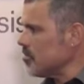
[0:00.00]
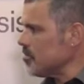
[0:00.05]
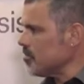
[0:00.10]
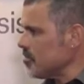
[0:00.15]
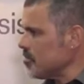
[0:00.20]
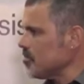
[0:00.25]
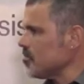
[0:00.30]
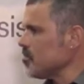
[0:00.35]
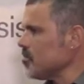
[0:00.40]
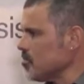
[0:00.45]

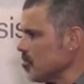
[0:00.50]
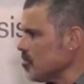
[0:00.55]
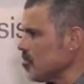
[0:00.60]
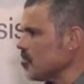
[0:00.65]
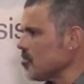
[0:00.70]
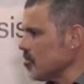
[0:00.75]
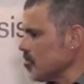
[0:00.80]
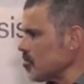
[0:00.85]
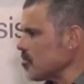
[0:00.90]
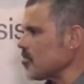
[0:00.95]

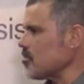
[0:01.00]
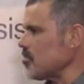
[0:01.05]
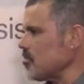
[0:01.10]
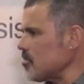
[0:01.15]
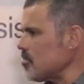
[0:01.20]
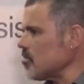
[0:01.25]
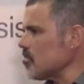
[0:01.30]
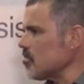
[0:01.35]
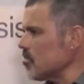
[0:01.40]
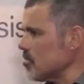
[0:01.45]

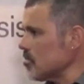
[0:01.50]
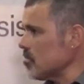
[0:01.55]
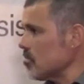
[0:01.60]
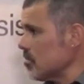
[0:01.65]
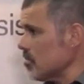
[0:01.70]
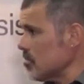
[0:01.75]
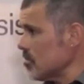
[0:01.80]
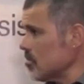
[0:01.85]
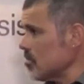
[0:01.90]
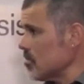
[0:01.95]

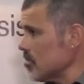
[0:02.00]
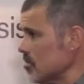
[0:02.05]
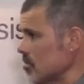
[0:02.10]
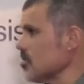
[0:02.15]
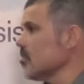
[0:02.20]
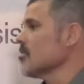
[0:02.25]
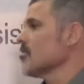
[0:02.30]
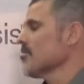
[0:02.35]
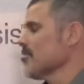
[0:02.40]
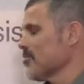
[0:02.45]

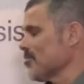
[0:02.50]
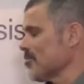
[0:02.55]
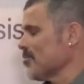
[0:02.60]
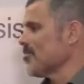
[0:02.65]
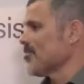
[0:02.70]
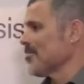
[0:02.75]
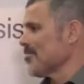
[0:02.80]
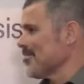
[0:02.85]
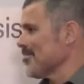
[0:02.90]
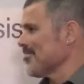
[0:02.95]

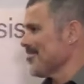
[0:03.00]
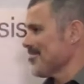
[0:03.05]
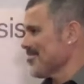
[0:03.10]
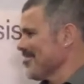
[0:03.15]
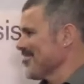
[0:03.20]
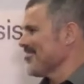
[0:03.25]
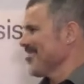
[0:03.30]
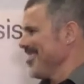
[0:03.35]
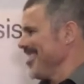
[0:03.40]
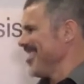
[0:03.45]

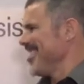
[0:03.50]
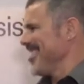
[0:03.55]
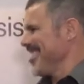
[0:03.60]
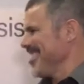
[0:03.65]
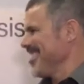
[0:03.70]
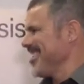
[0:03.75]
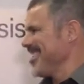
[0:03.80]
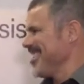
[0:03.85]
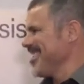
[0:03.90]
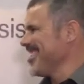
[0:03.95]

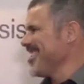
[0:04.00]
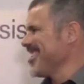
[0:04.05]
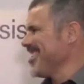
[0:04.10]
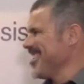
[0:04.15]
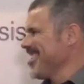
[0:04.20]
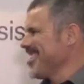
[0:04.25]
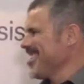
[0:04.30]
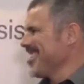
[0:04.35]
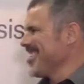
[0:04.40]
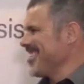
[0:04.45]

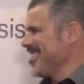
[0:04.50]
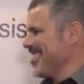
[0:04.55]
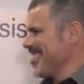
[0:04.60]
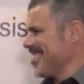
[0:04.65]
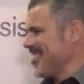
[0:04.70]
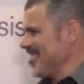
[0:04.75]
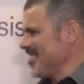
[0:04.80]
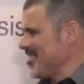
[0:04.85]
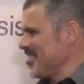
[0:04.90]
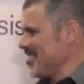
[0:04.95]

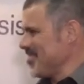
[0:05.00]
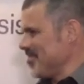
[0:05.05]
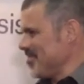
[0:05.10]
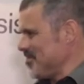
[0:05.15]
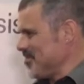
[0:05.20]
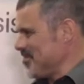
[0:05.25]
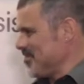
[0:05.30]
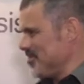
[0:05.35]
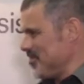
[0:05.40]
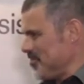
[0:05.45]

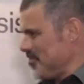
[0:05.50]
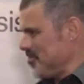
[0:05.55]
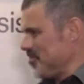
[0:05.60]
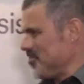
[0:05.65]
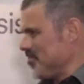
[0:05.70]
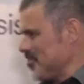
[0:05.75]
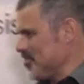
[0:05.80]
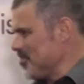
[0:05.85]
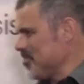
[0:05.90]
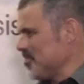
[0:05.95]

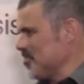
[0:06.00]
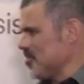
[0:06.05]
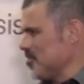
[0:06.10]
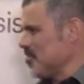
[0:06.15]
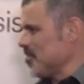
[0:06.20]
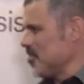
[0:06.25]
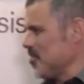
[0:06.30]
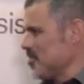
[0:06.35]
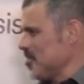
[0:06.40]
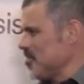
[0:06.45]

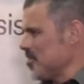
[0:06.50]
This person isn't speaking.